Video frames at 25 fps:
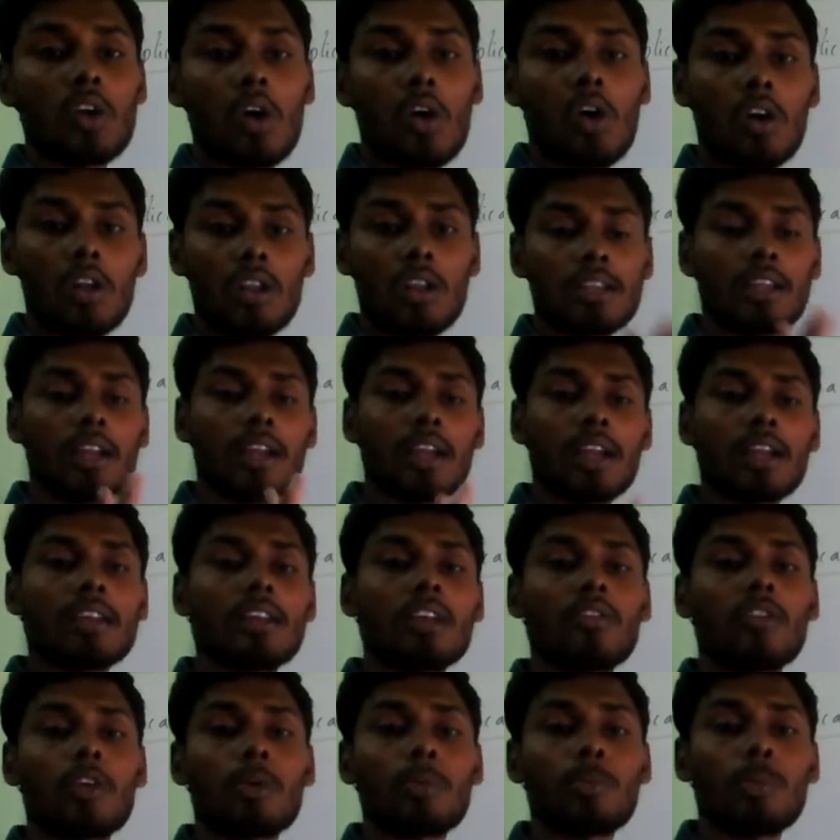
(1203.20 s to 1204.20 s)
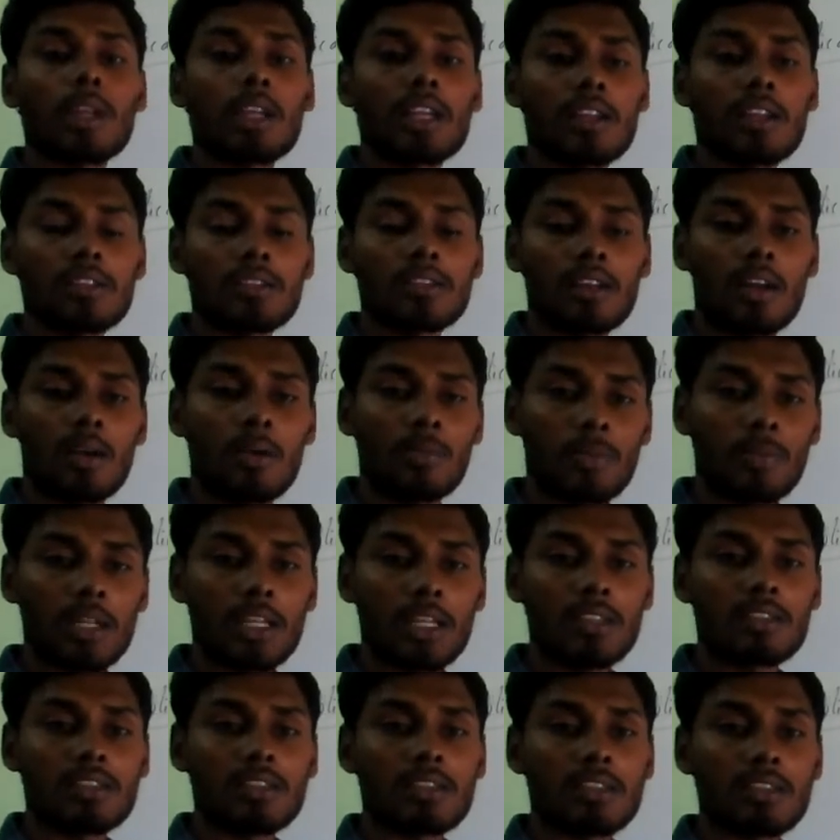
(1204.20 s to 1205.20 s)
all the kind of
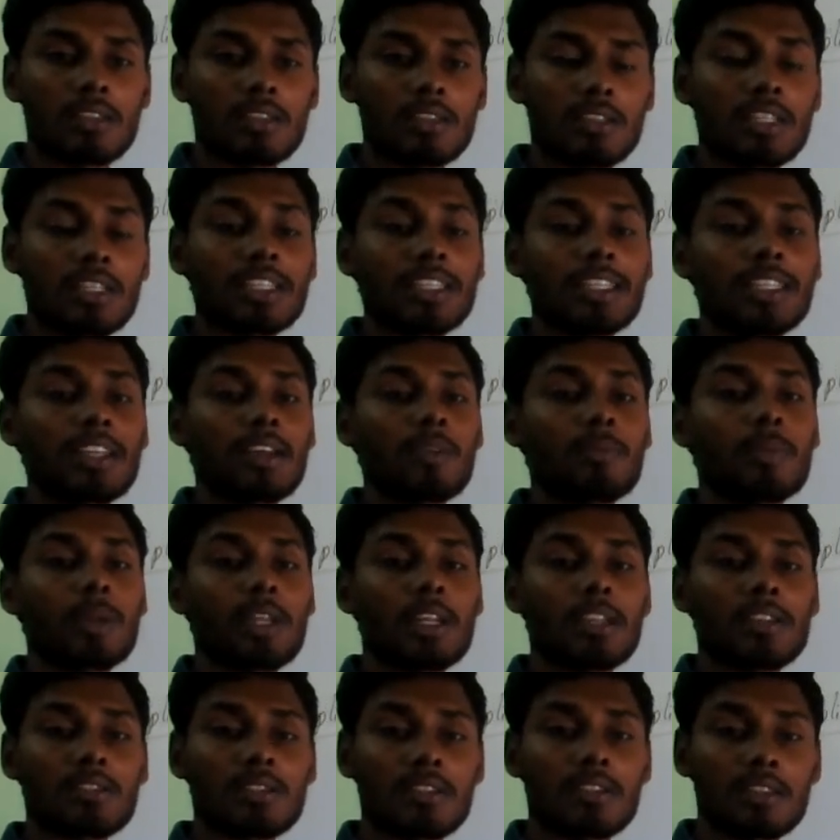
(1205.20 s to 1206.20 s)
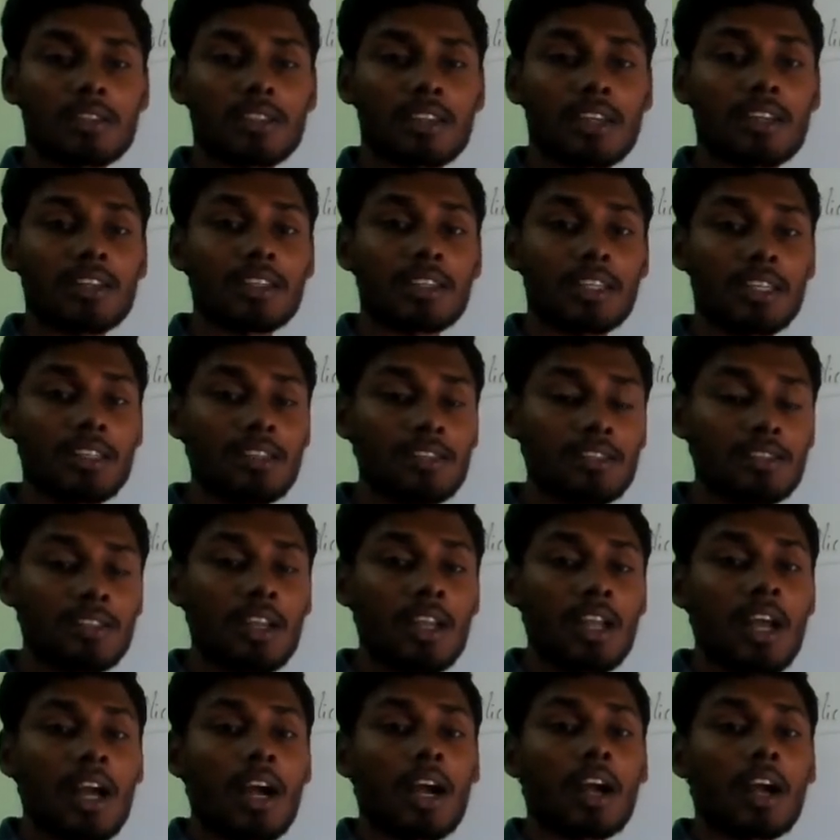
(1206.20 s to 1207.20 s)
appliances, heating appliances contains
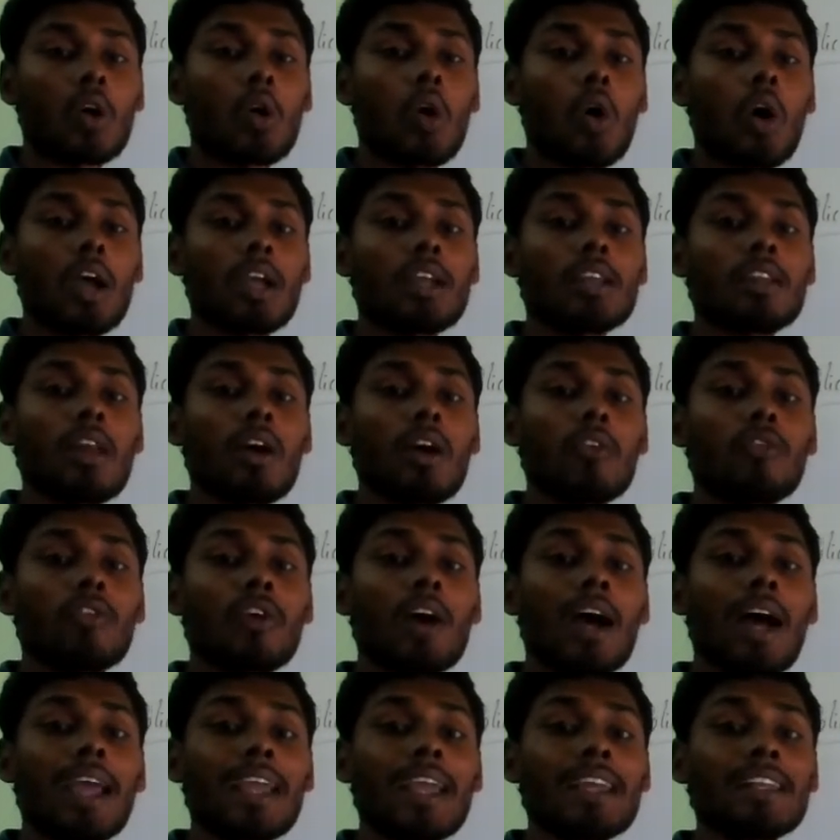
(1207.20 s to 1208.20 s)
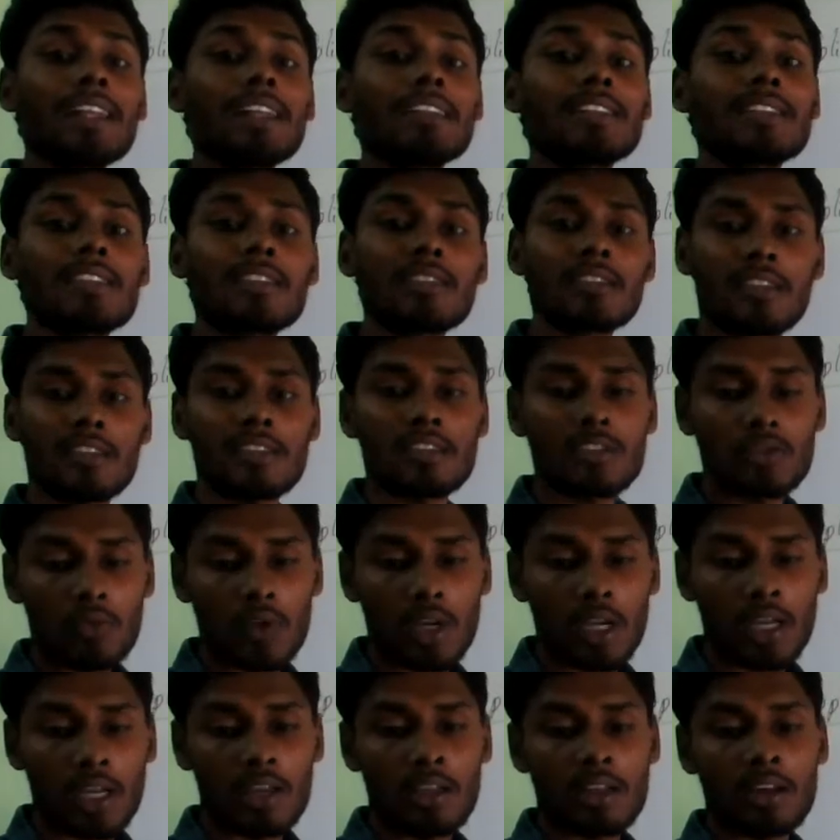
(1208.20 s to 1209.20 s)
a coil of high resistance
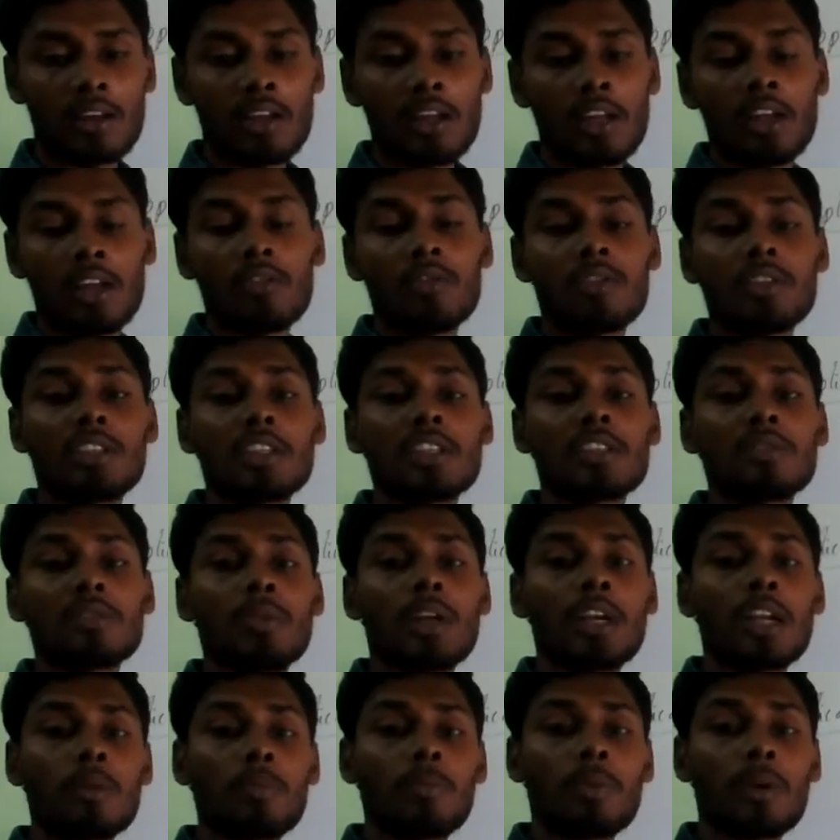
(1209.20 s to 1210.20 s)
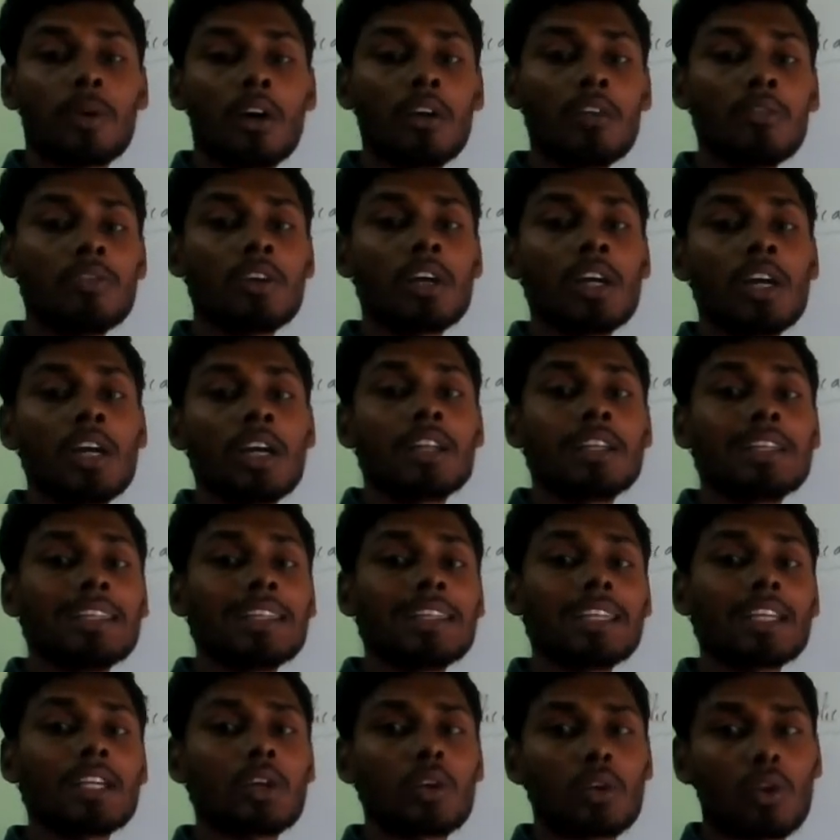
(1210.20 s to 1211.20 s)
wire which is made up of
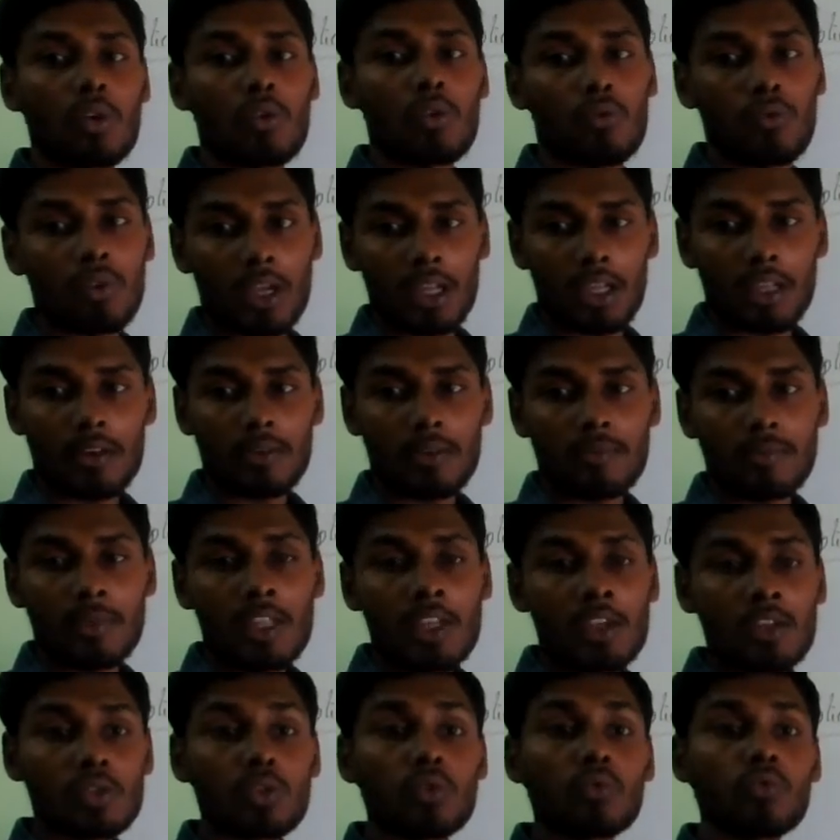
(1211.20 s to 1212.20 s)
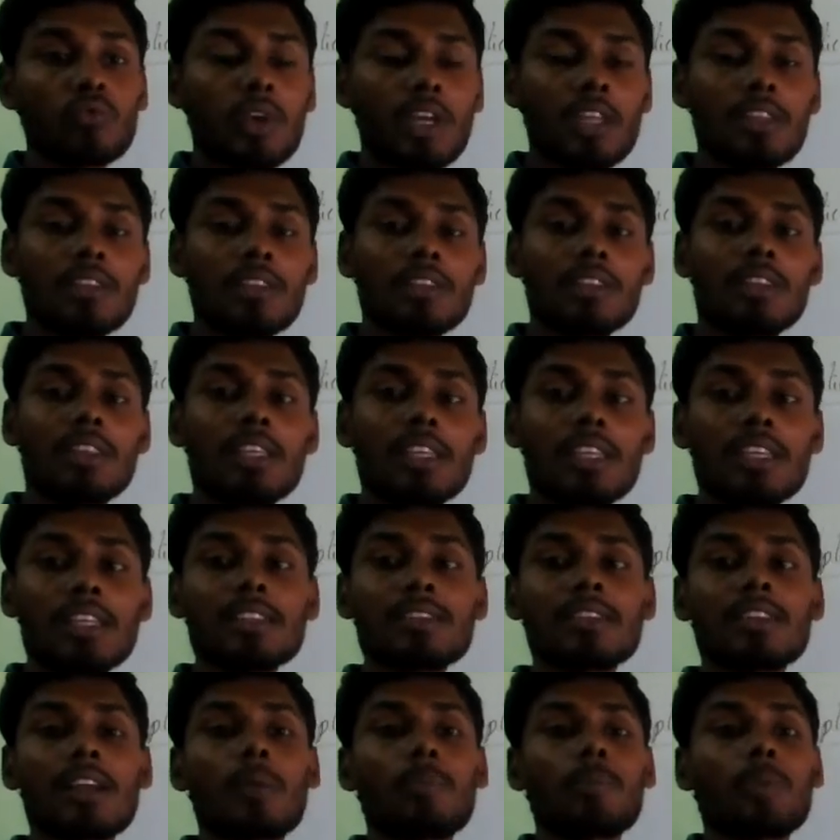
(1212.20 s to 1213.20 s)
nichrome wire. So when
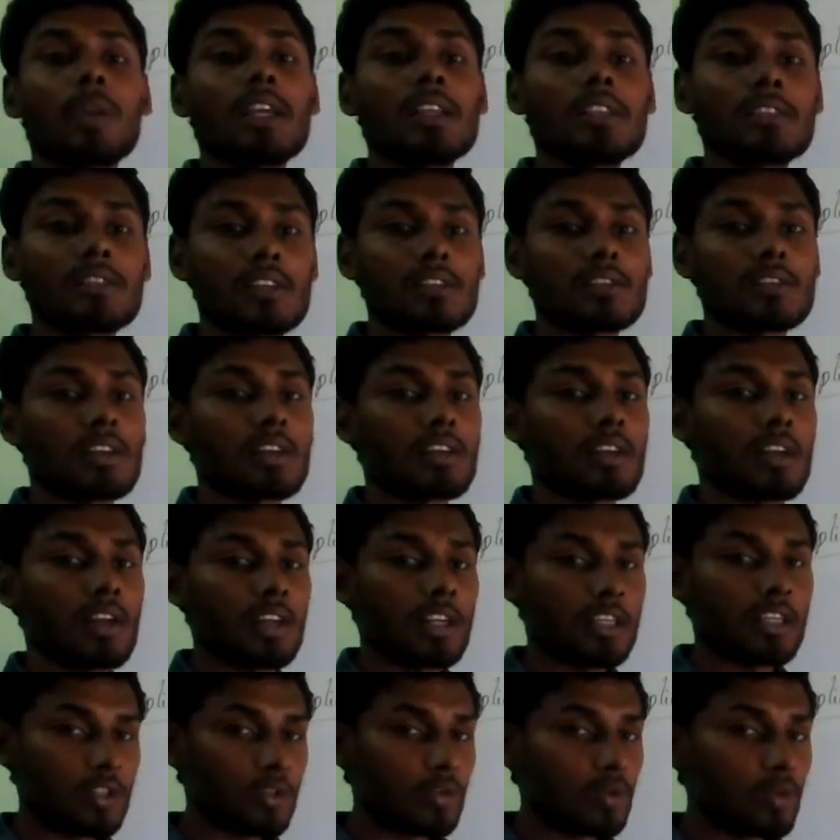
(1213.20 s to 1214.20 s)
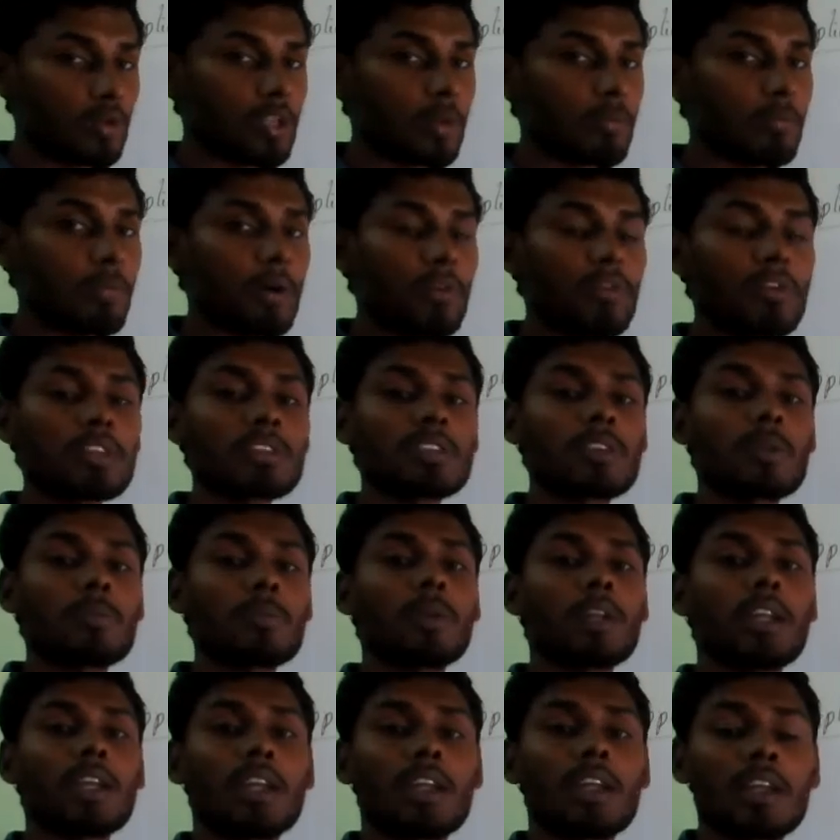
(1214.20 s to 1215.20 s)
these appliances are connected to the power
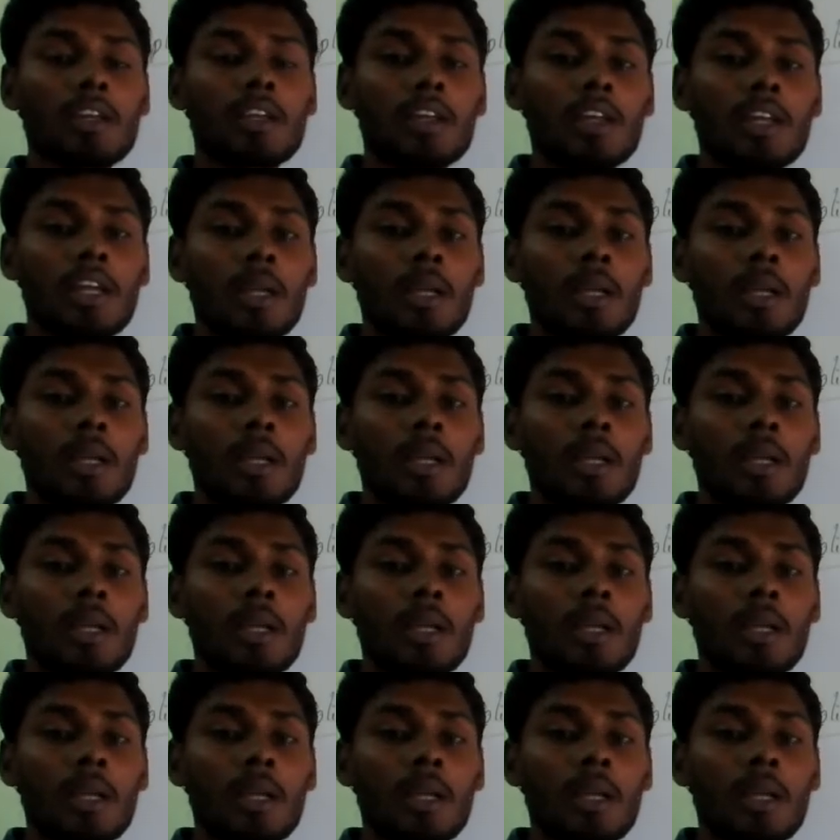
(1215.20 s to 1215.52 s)
supply